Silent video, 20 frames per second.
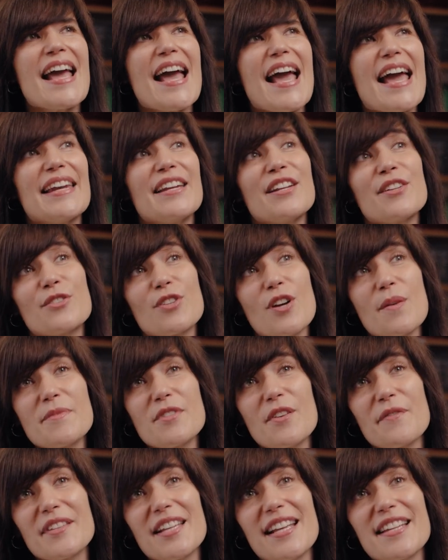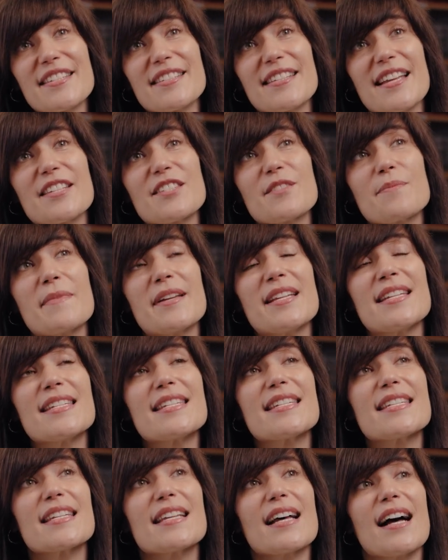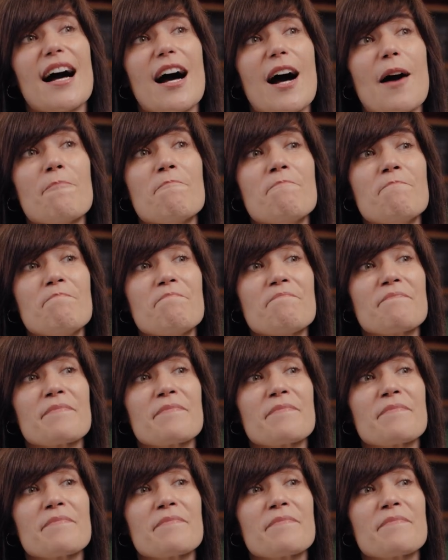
And in terms of the assessment, I